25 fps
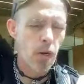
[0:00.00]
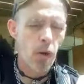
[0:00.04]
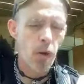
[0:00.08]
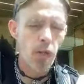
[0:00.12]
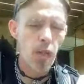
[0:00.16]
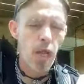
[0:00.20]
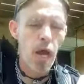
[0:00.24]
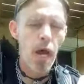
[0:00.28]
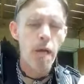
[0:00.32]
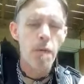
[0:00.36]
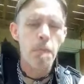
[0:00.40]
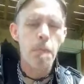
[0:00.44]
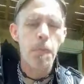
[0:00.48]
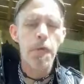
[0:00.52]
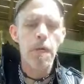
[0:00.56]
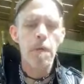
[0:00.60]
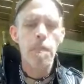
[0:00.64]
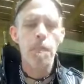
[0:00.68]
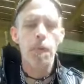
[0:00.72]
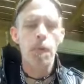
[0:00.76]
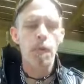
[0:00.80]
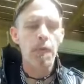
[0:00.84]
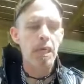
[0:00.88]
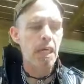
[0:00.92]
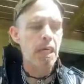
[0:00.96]
Now, a lot of
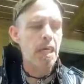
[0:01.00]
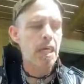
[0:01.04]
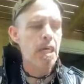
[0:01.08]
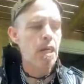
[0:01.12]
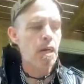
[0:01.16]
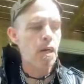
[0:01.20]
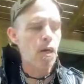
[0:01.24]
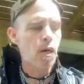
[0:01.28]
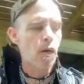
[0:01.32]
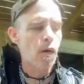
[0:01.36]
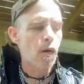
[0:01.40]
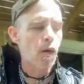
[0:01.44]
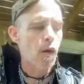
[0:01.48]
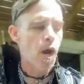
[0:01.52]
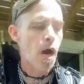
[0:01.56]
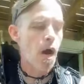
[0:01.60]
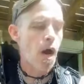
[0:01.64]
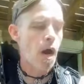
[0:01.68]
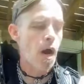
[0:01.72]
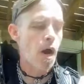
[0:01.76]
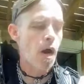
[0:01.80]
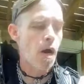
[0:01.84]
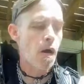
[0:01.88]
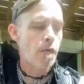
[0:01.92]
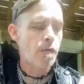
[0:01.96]
people hear
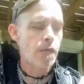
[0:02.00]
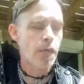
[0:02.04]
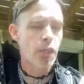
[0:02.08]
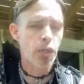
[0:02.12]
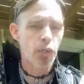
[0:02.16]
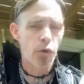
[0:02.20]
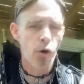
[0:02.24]
of a